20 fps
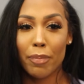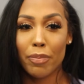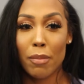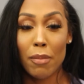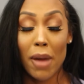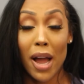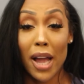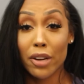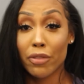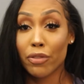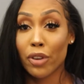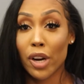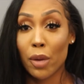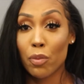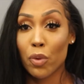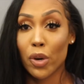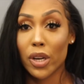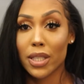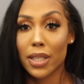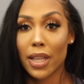mind frame
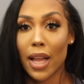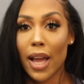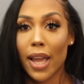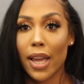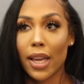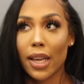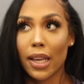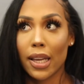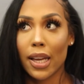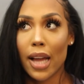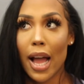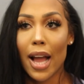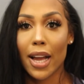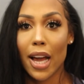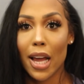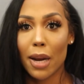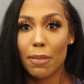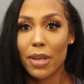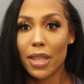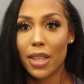where it's like, I
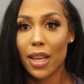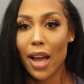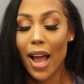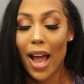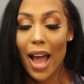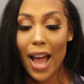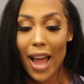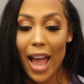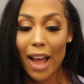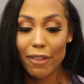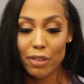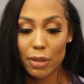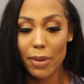have